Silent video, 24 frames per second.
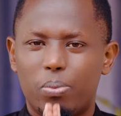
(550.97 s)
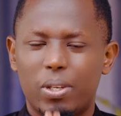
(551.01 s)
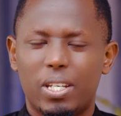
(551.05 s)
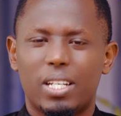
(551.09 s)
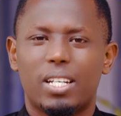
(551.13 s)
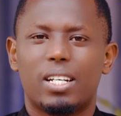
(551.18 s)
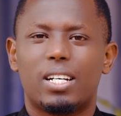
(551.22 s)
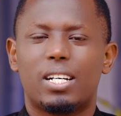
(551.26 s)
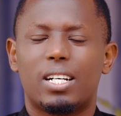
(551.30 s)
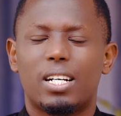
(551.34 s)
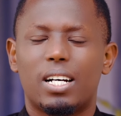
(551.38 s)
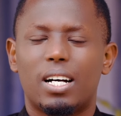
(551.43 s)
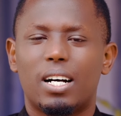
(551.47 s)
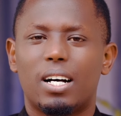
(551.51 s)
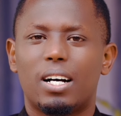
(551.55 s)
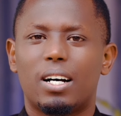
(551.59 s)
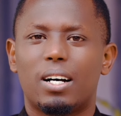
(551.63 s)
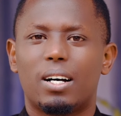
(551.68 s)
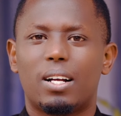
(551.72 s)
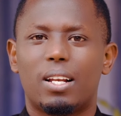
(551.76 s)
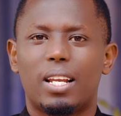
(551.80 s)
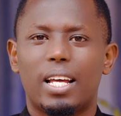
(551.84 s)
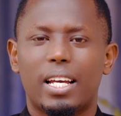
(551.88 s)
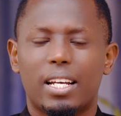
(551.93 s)
being
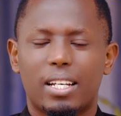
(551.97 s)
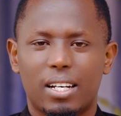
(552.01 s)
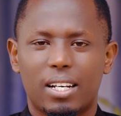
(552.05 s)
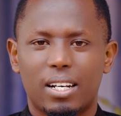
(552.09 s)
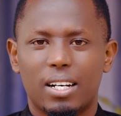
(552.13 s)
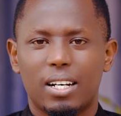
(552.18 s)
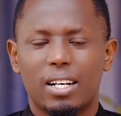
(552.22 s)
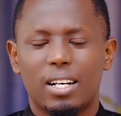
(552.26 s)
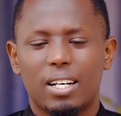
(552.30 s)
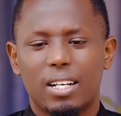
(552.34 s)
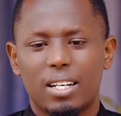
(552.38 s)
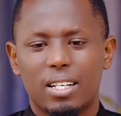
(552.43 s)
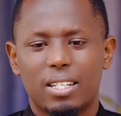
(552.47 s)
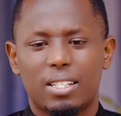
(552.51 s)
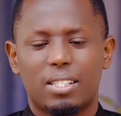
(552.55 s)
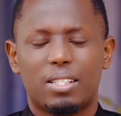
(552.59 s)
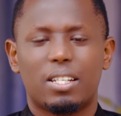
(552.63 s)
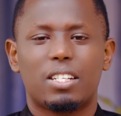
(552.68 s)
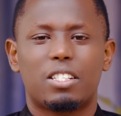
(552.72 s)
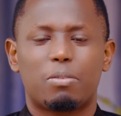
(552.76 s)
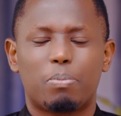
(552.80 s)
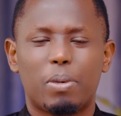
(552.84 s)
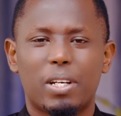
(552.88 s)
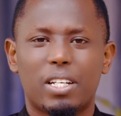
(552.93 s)
like
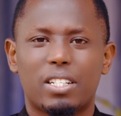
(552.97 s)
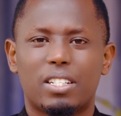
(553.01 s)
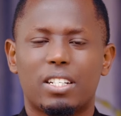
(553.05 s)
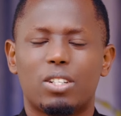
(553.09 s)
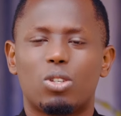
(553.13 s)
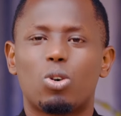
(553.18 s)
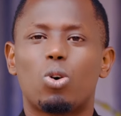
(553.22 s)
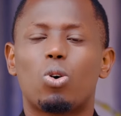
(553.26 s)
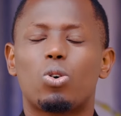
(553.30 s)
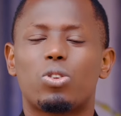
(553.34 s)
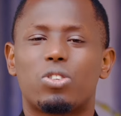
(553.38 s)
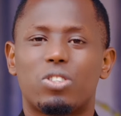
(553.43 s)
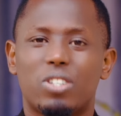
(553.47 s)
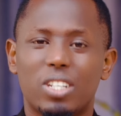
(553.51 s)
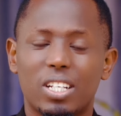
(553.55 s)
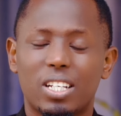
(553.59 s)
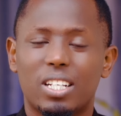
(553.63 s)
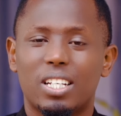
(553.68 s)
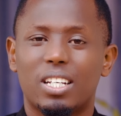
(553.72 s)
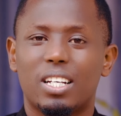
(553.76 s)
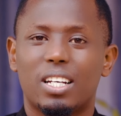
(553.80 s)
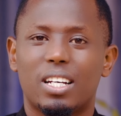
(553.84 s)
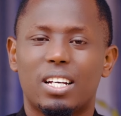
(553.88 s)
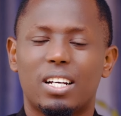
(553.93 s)
suspected or
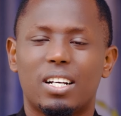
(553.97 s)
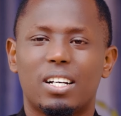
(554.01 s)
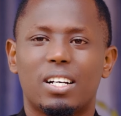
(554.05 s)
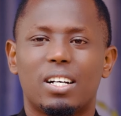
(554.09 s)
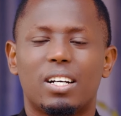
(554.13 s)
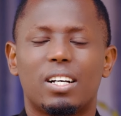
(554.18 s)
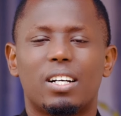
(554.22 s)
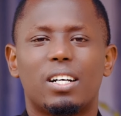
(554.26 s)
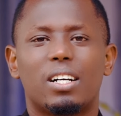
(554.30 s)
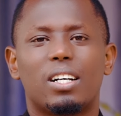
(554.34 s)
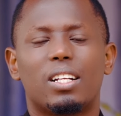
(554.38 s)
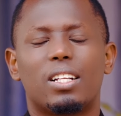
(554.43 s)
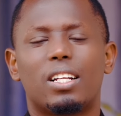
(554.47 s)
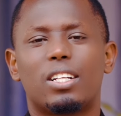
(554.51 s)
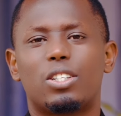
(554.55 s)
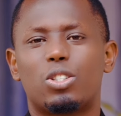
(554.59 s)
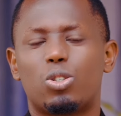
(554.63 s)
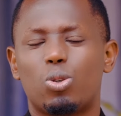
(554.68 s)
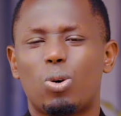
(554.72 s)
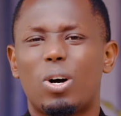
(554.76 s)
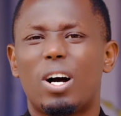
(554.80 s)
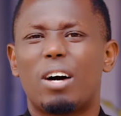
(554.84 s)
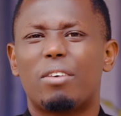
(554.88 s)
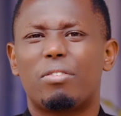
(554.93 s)
thinking
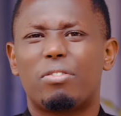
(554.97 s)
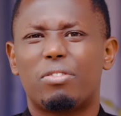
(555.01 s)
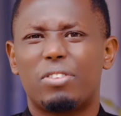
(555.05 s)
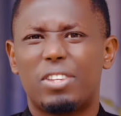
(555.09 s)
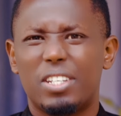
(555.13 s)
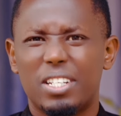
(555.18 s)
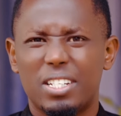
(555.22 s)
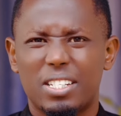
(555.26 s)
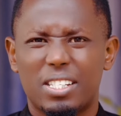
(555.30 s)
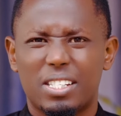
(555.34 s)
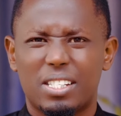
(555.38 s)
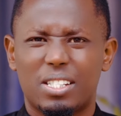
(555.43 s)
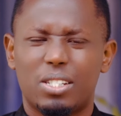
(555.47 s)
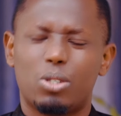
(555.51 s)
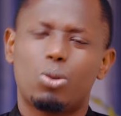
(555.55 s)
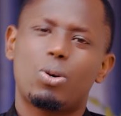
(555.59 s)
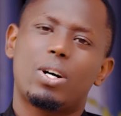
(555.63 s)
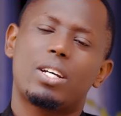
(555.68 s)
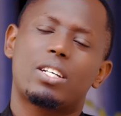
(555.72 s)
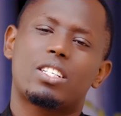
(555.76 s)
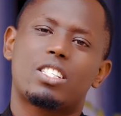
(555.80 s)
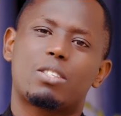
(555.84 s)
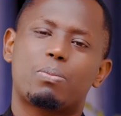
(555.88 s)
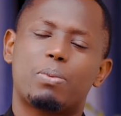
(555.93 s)
that you have this,
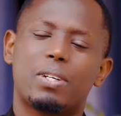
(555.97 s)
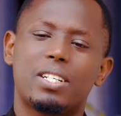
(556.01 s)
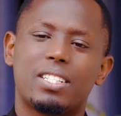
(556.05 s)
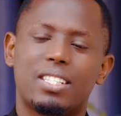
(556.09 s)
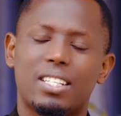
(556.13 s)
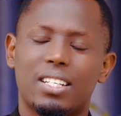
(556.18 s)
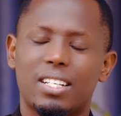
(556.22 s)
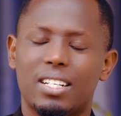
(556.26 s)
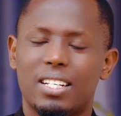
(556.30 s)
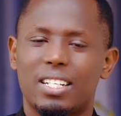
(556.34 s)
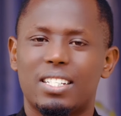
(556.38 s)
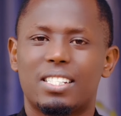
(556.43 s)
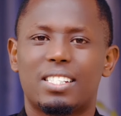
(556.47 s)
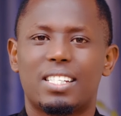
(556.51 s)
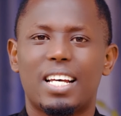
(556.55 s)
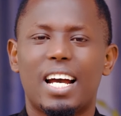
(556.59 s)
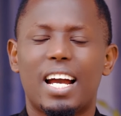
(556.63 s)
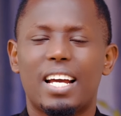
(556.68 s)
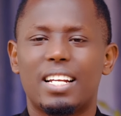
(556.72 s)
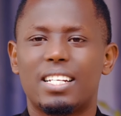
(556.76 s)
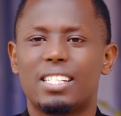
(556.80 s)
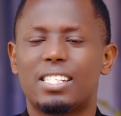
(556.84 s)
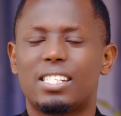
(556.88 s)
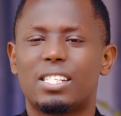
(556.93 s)
you are expecting the
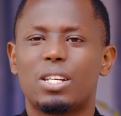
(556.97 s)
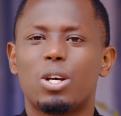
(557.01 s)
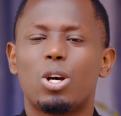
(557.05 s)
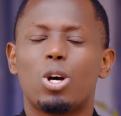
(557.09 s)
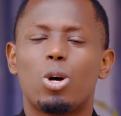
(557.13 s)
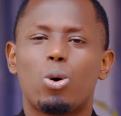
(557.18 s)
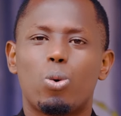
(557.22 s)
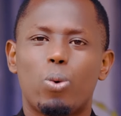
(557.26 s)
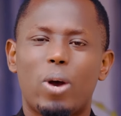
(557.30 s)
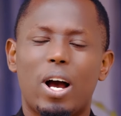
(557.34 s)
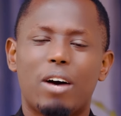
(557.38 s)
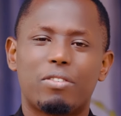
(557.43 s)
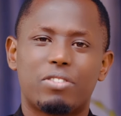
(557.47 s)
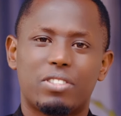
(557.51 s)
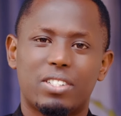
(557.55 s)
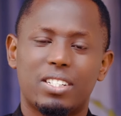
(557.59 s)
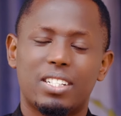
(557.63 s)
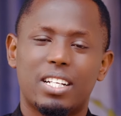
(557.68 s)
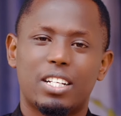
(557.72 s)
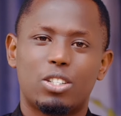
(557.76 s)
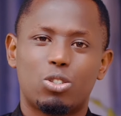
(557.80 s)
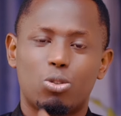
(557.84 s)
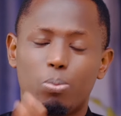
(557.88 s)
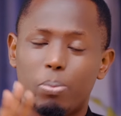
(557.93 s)
signs, we have
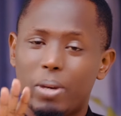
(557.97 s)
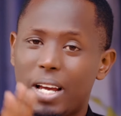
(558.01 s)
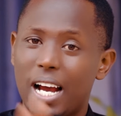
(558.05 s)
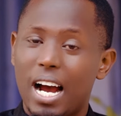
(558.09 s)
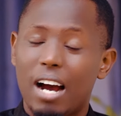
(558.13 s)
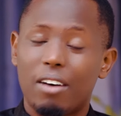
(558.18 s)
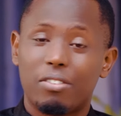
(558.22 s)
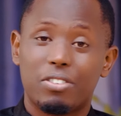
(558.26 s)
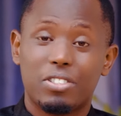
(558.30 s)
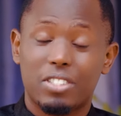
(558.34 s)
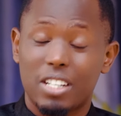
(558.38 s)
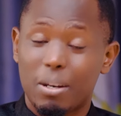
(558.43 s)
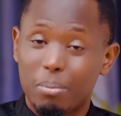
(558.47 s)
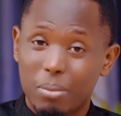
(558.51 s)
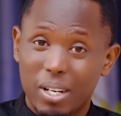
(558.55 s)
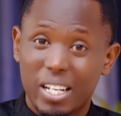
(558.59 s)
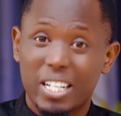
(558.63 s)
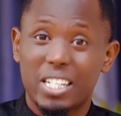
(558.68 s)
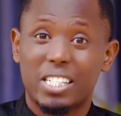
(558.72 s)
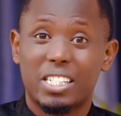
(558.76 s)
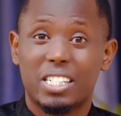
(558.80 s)
seen that you may have some